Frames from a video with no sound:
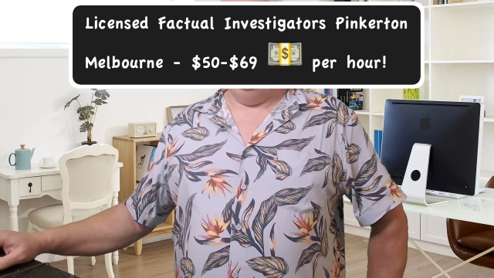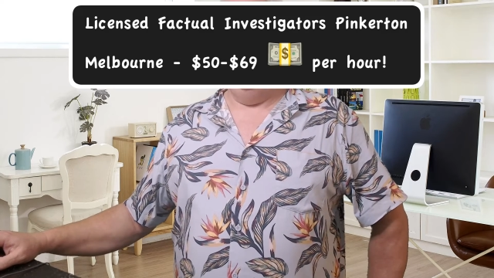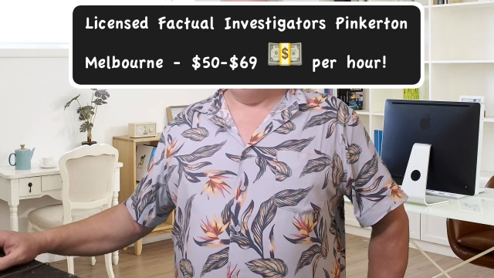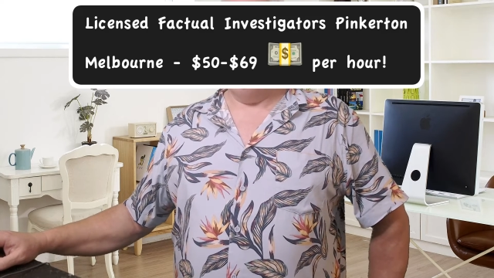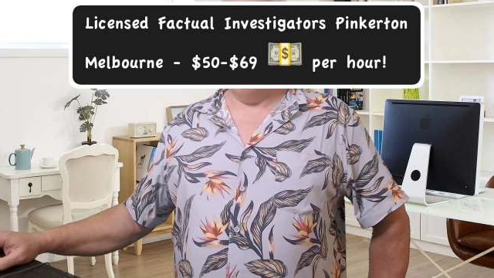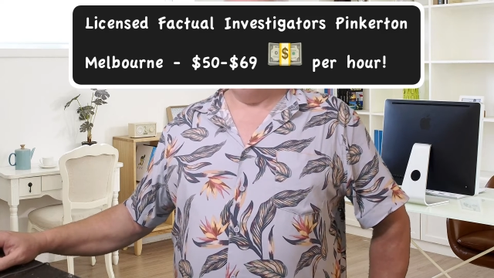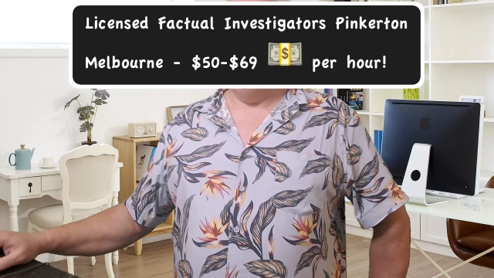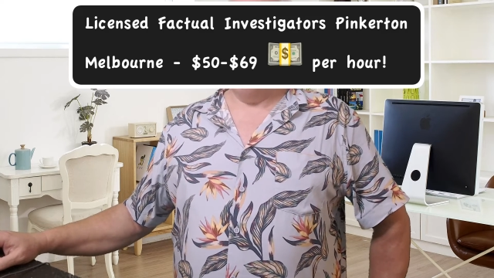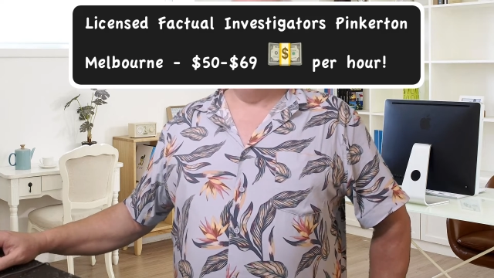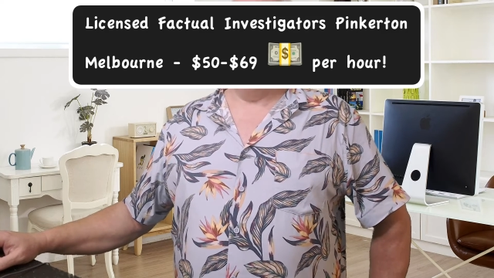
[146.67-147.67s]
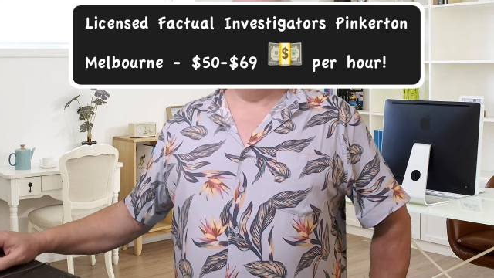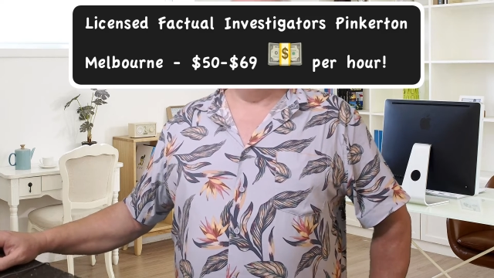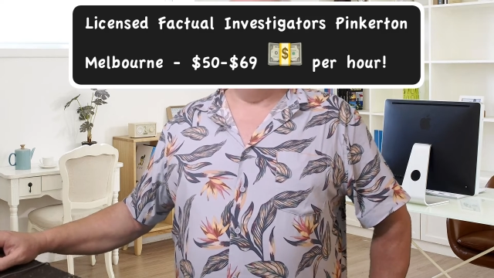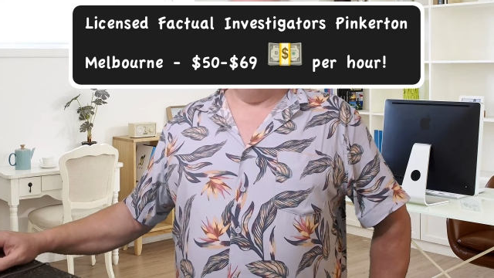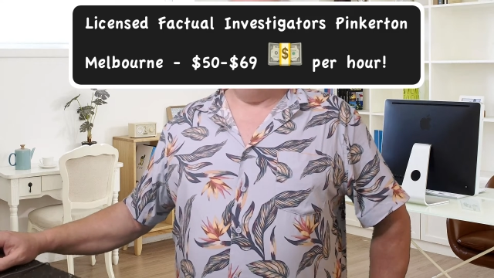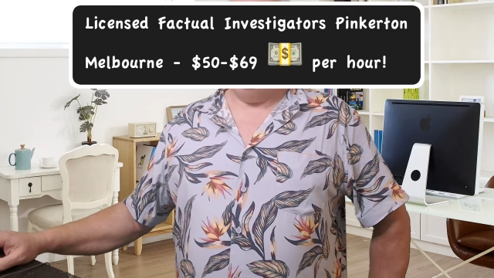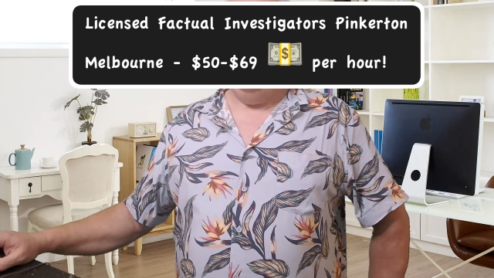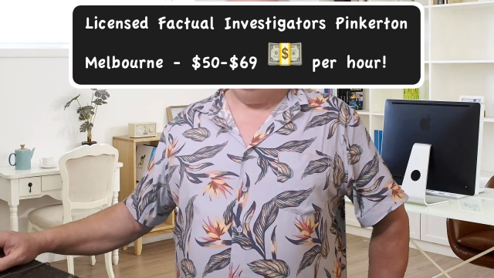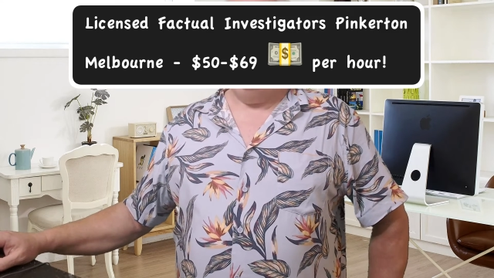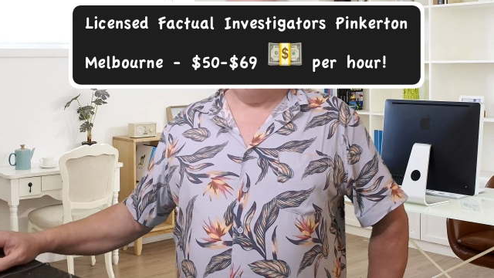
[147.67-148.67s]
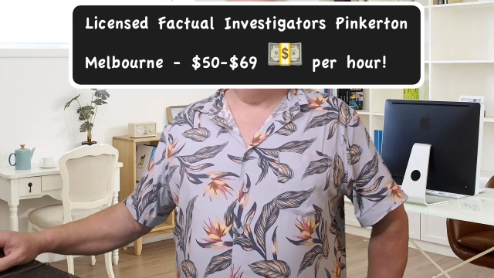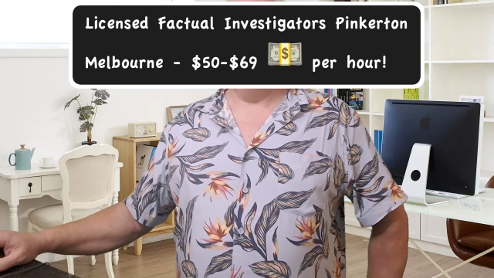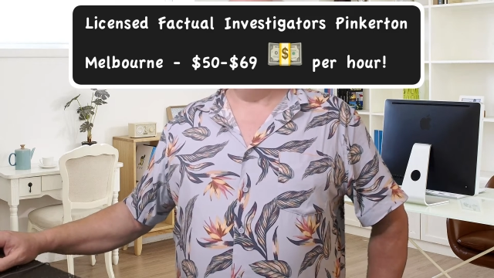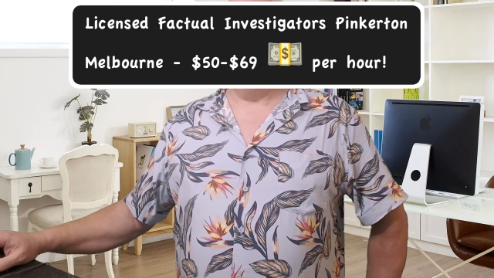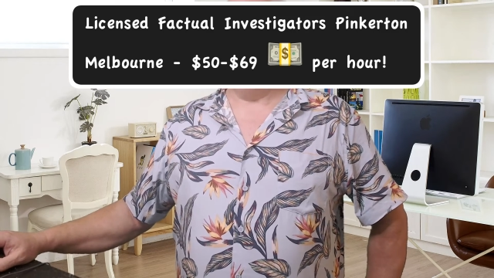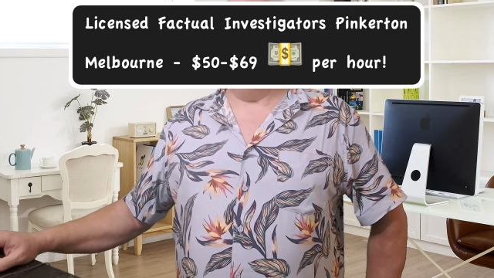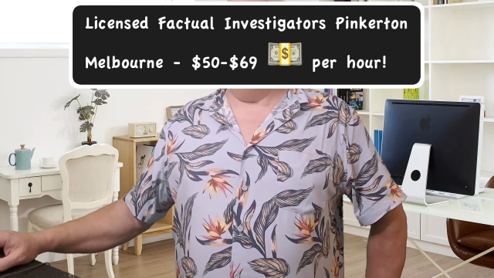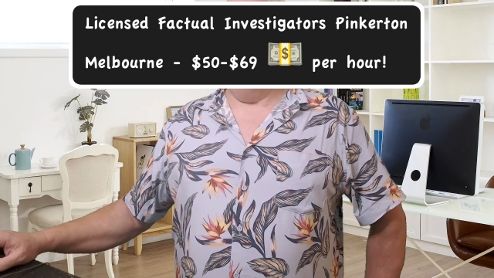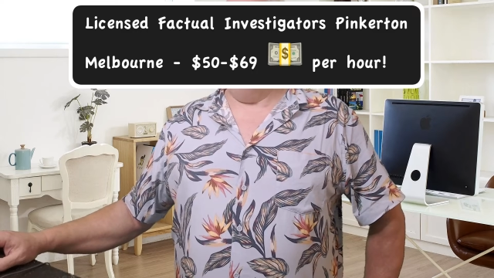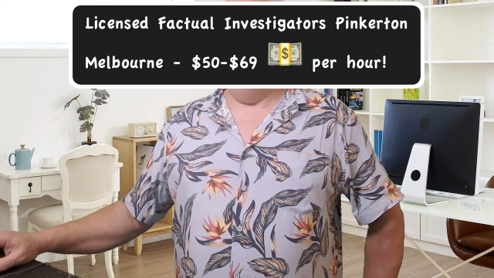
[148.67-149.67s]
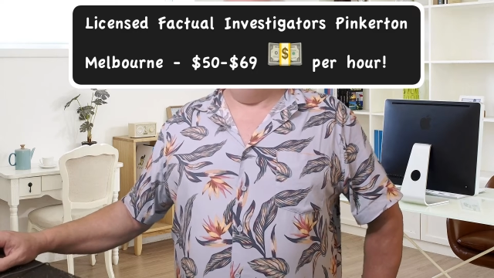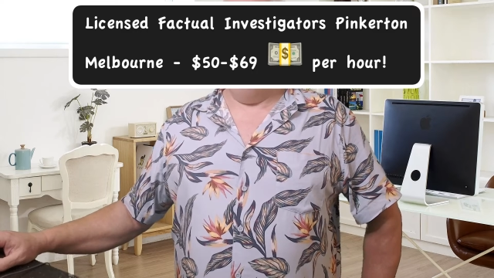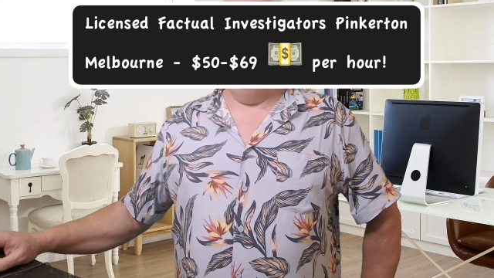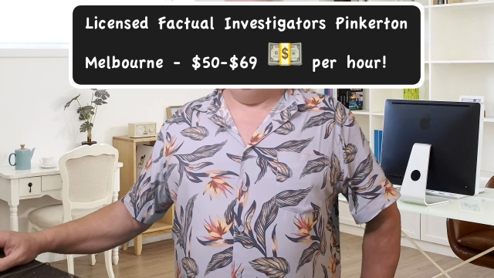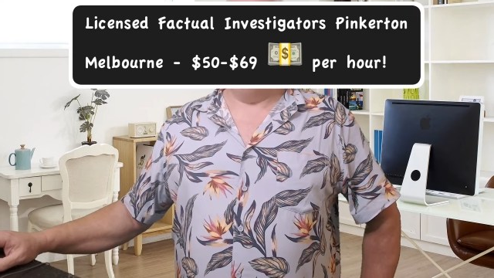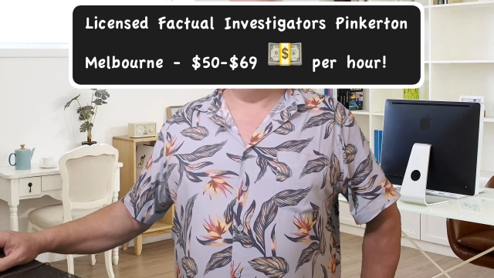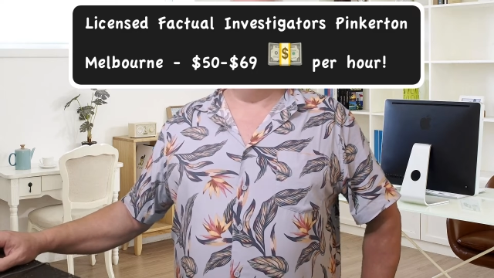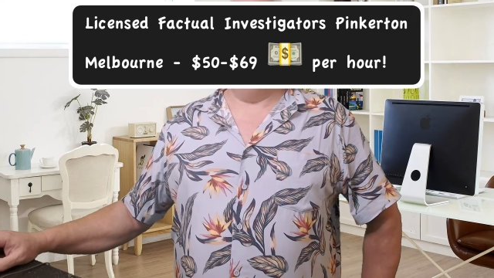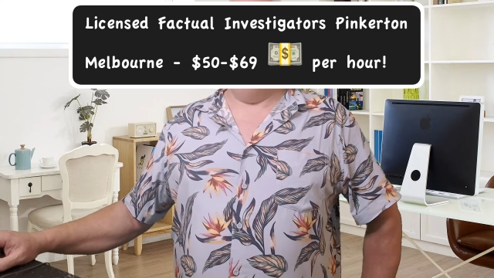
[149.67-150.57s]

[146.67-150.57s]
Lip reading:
Nobody's mouth can be seen.